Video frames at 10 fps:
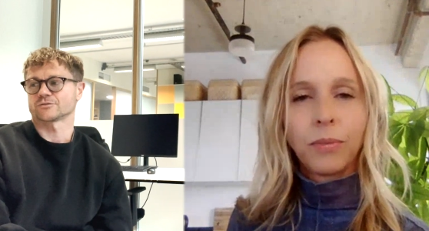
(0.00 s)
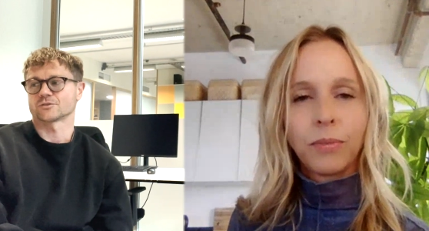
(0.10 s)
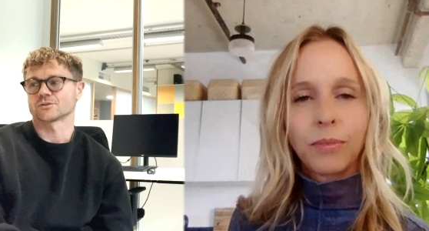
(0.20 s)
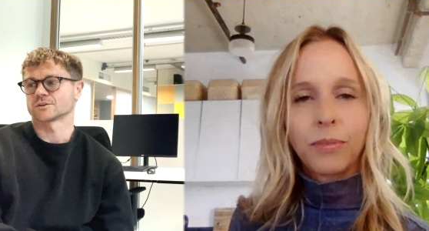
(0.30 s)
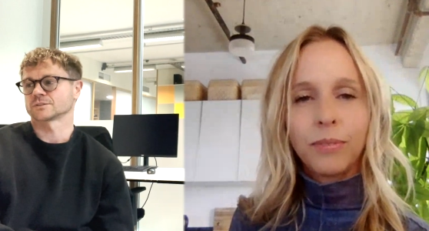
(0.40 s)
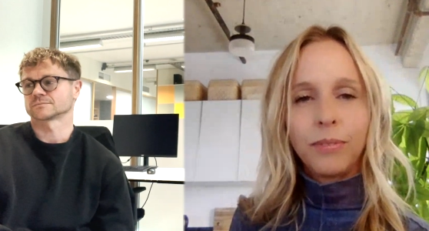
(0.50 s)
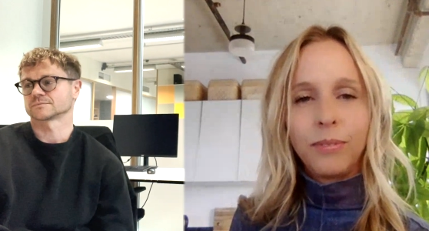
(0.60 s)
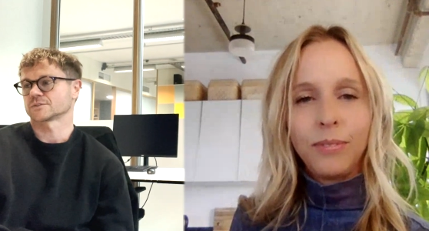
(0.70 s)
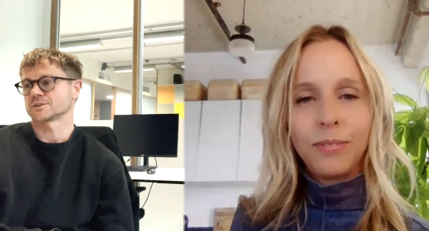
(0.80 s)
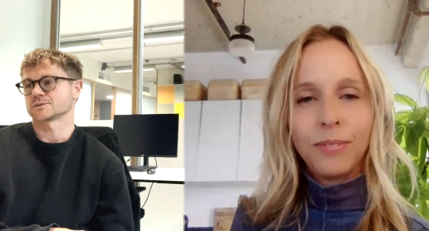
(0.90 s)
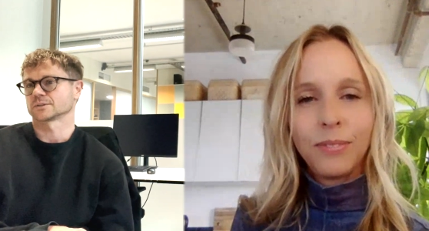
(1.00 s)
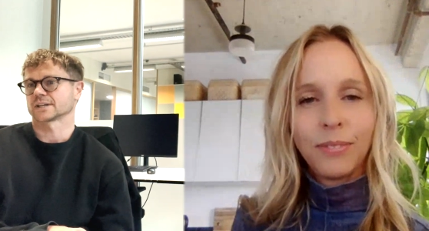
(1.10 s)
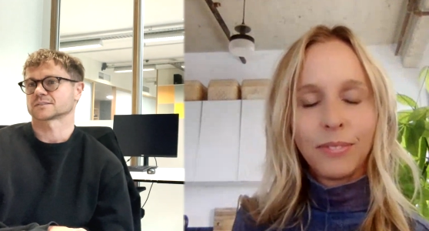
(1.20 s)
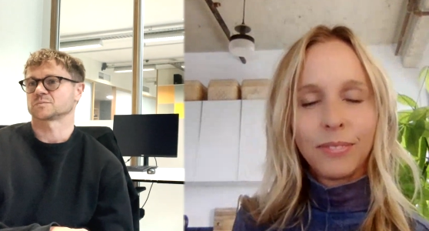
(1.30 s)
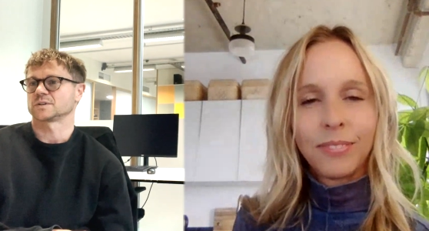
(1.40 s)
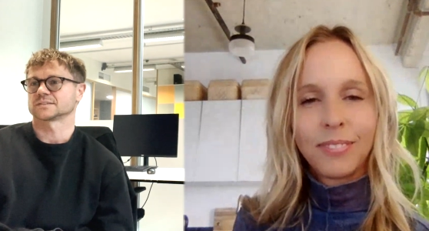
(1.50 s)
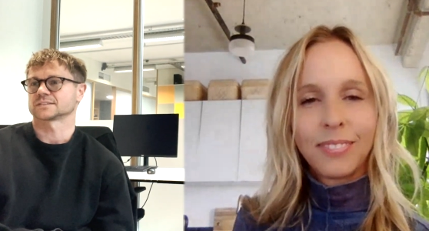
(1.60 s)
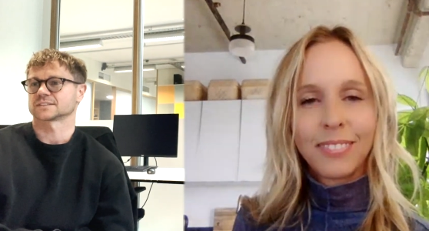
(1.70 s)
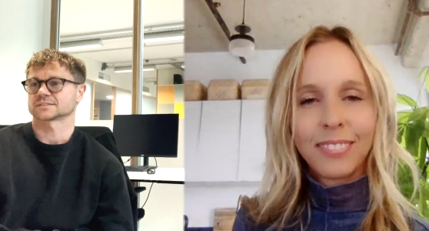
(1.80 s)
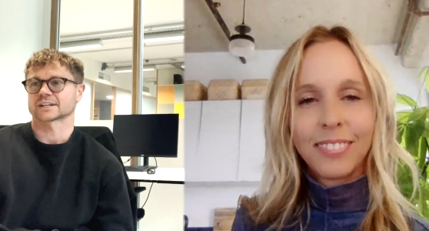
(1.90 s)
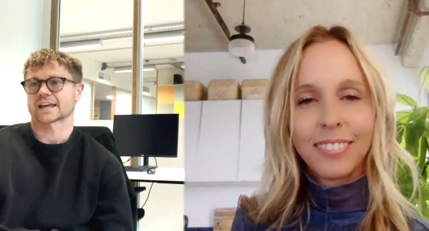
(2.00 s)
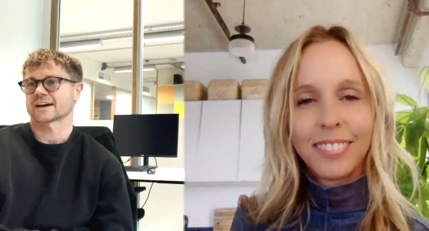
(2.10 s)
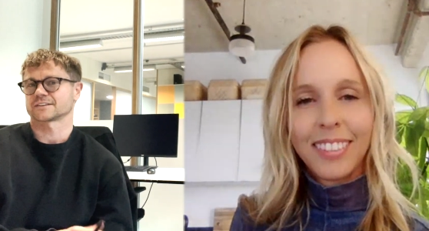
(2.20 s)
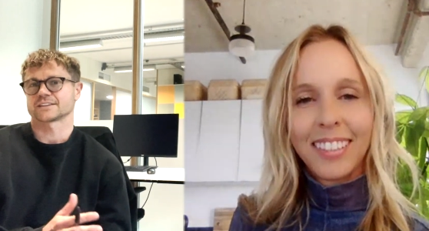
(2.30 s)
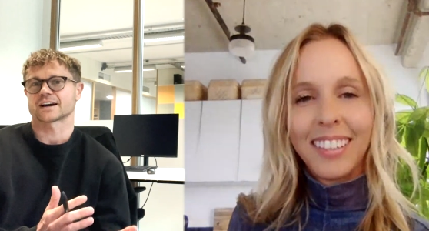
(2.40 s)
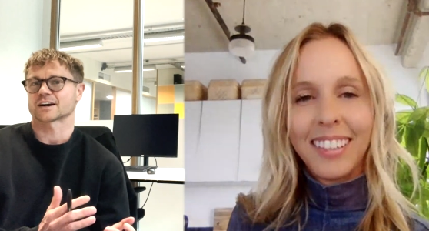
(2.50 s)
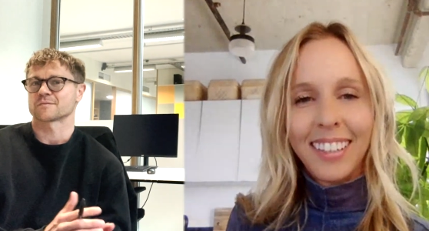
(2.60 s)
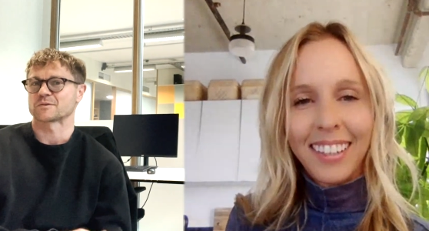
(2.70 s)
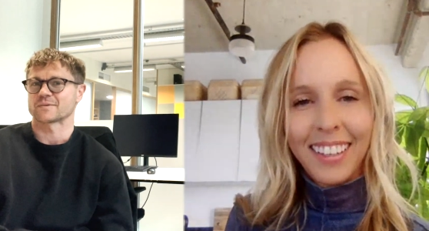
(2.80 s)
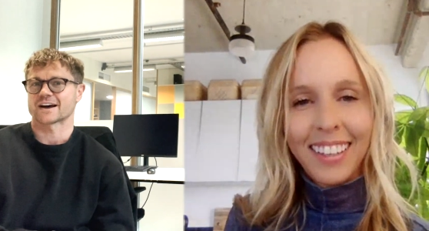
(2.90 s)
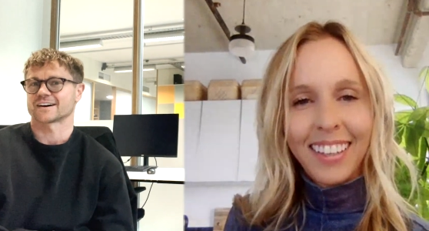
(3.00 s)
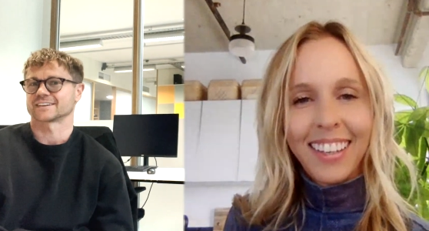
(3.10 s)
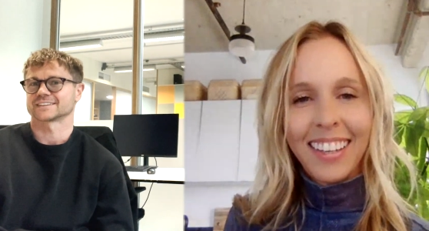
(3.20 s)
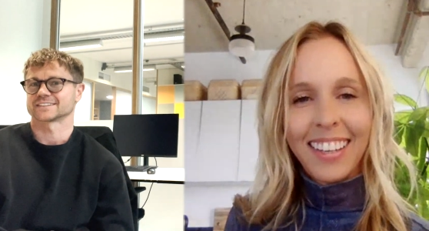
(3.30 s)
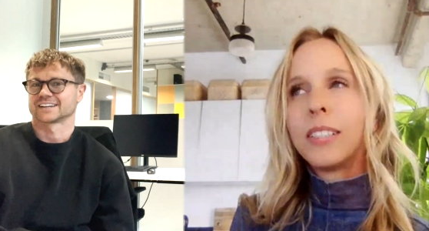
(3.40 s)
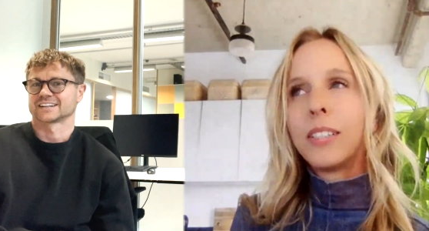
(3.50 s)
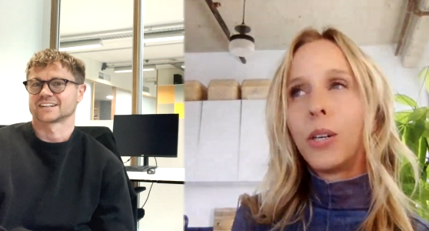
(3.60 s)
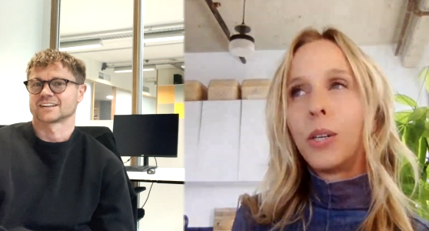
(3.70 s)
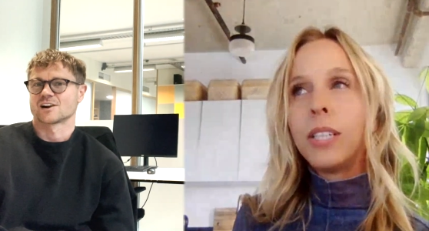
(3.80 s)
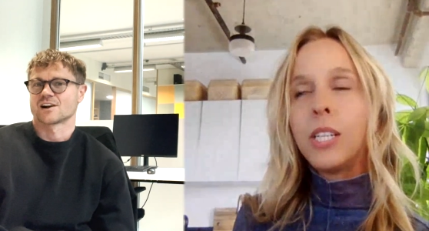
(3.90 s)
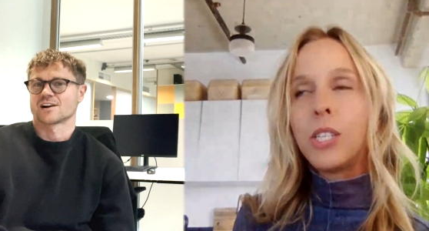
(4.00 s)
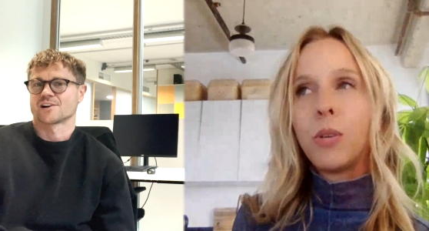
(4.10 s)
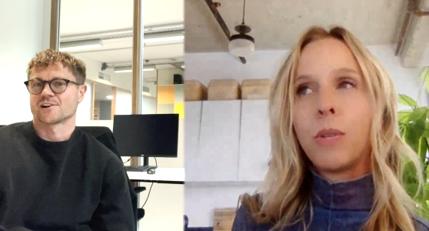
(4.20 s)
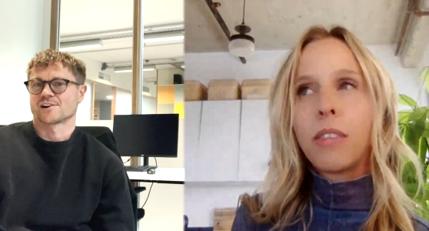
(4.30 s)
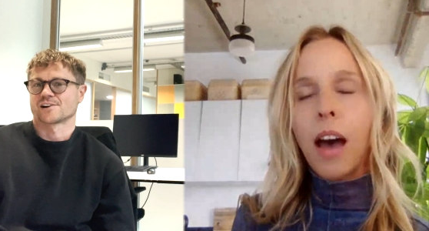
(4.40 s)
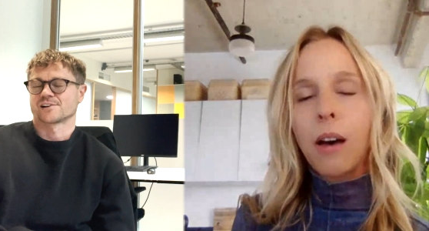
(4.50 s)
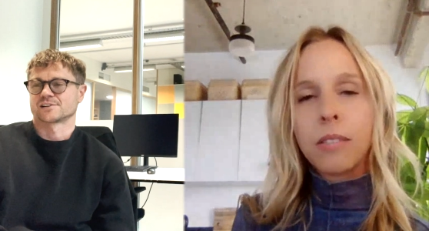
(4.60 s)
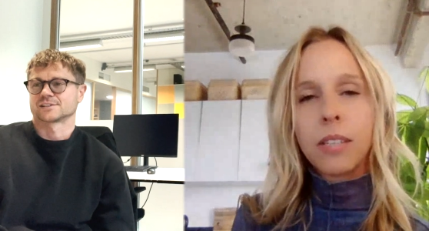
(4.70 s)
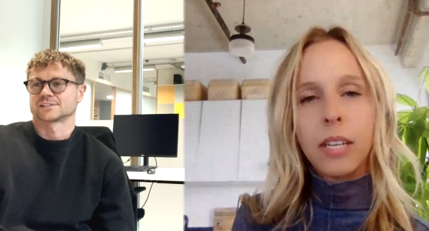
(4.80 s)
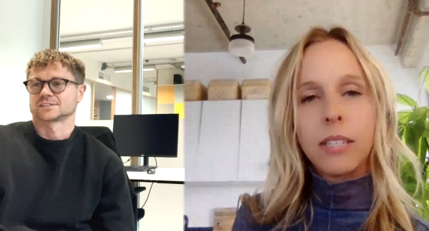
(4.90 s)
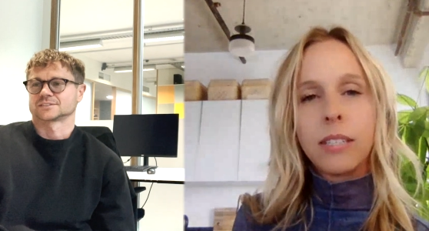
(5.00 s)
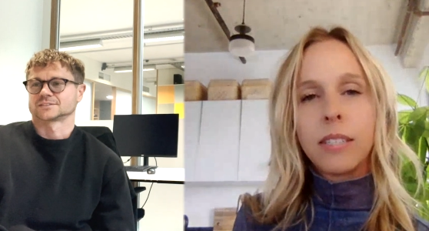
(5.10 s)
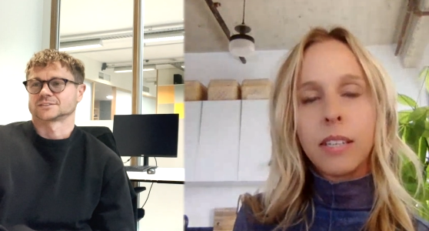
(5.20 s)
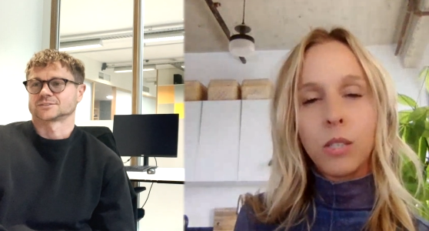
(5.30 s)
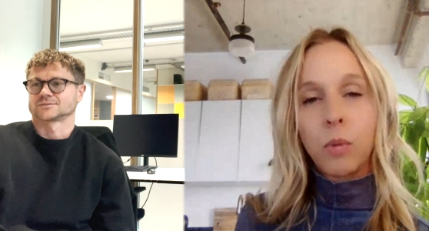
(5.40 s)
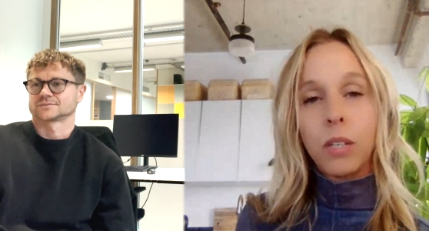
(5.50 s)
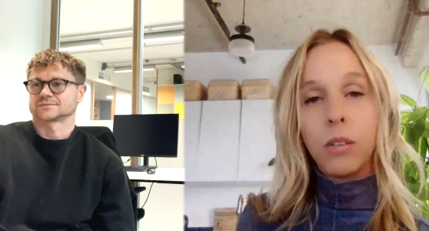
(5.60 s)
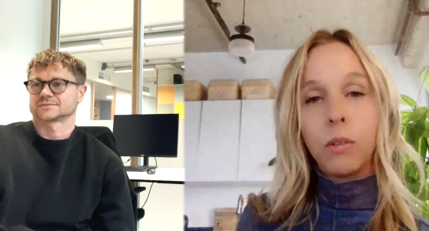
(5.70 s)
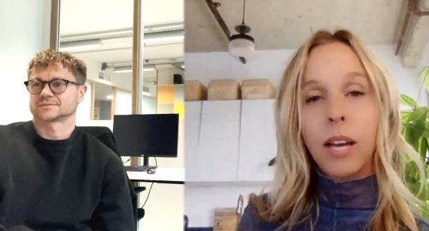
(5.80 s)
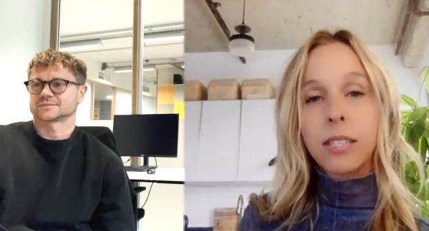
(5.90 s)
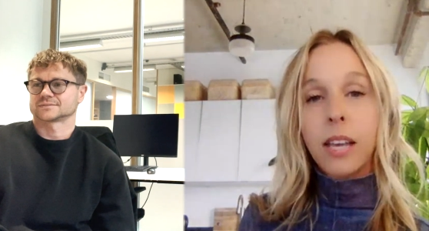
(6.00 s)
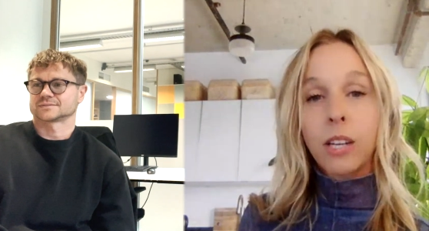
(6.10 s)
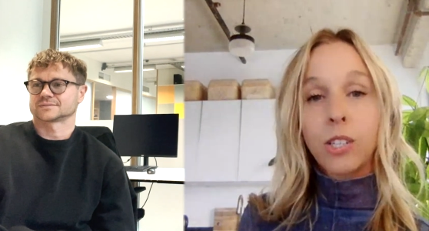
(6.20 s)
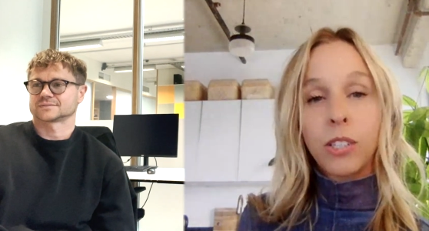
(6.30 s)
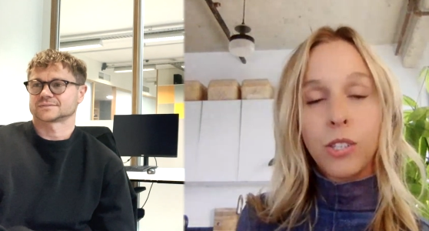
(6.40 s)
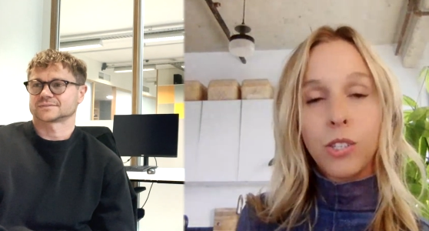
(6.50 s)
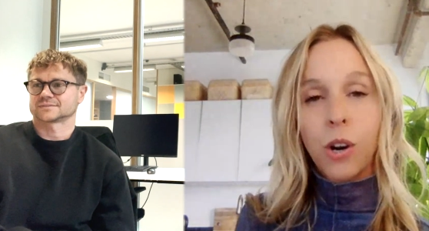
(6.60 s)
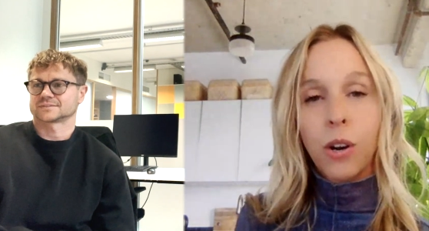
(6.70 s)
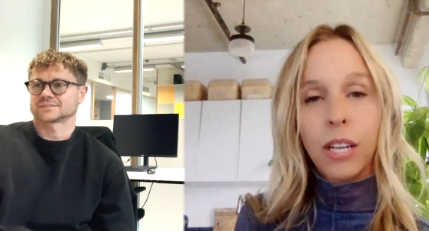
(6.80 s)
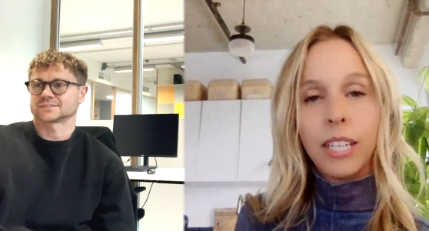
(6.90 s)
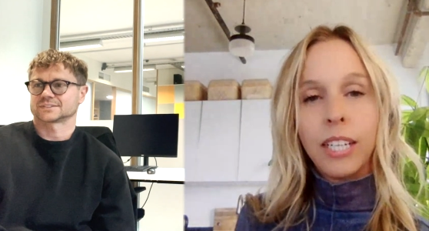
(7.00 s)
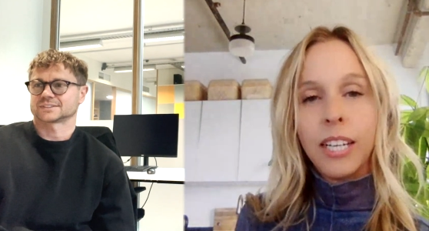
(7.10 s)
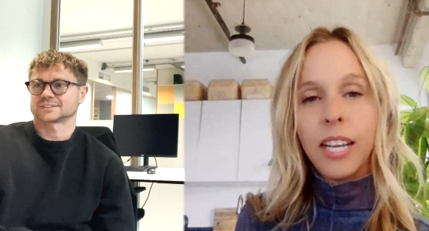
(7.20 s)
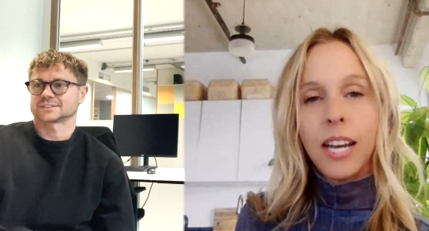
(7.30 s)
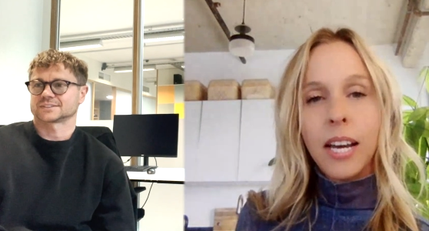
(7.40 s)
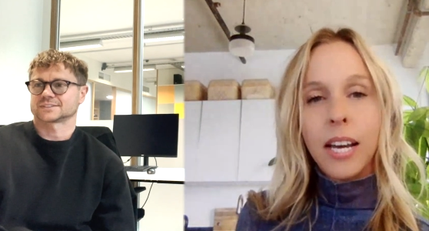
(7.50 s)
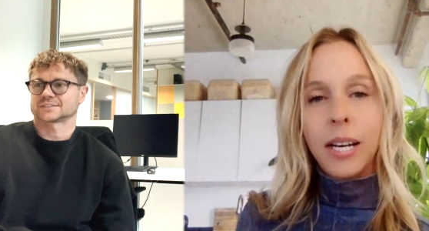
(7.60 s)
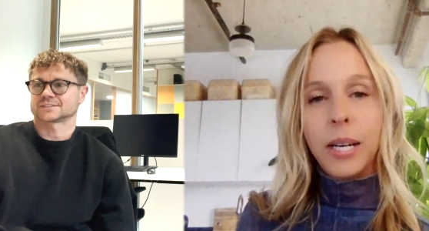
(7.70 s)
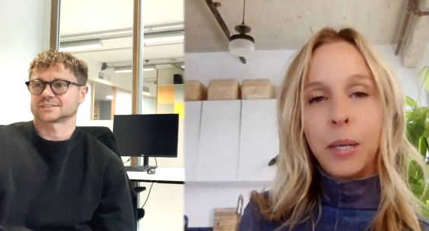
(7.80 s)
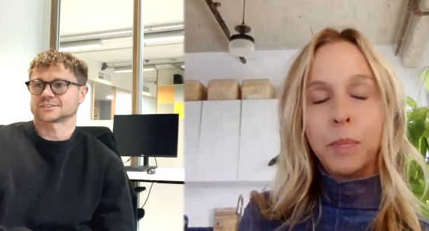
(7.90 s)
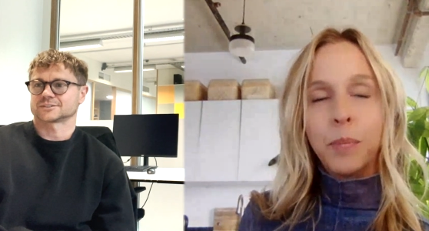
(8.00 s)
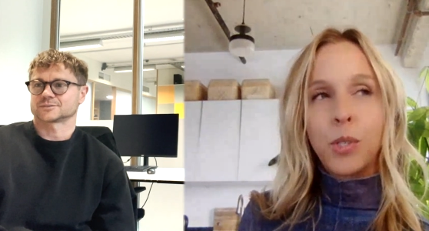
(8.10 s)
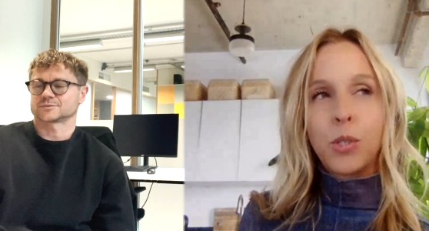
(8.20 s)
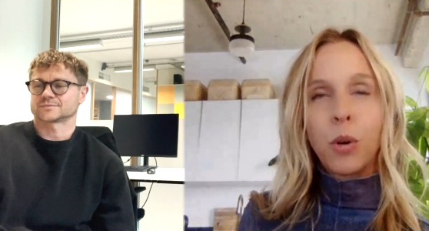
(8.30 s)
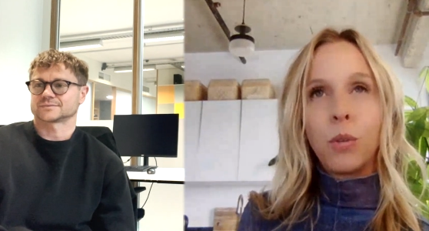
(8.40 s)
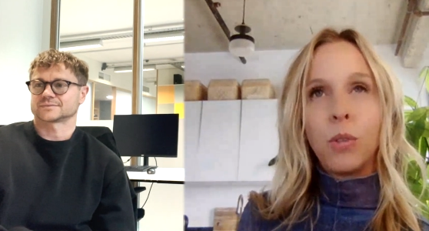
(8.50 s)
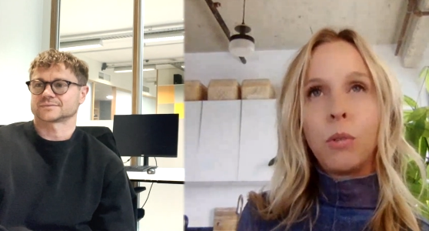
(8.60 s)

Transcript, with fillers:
Speaker 1: for the Yulex business? Like, how did that come about?
Speaker 2: Early 2000s is when Yulex actually started. Um, so